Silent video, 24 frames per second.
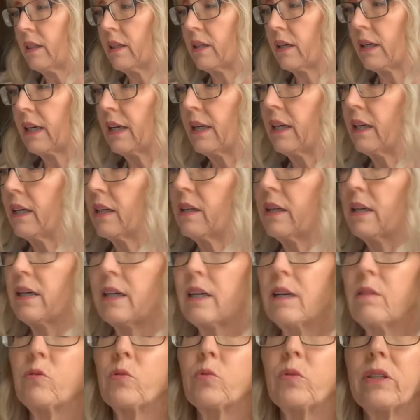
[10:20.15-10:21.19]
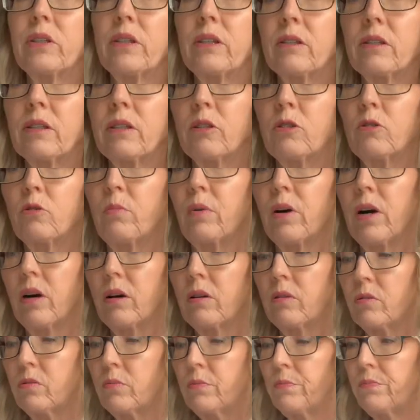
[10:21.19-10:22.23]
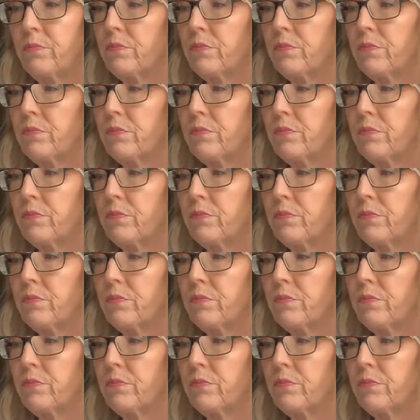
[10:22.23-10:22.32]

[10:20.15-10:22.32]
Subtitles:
the kit, it comes with this little bottle